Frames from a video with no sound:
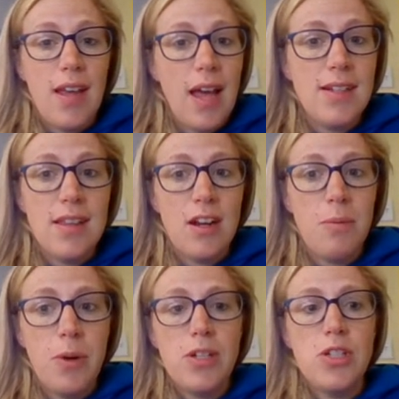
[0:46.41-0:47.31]
They got to
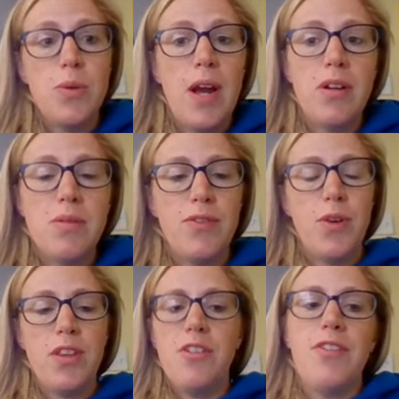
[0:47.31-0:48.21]
the airport 2 hours
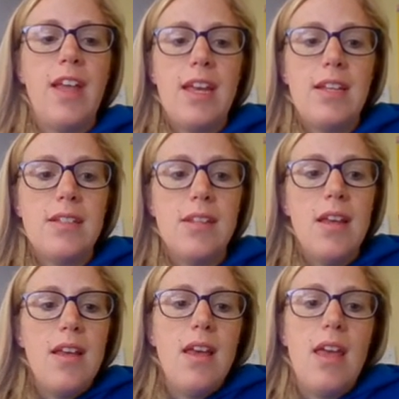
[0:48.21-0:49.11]
before their flight.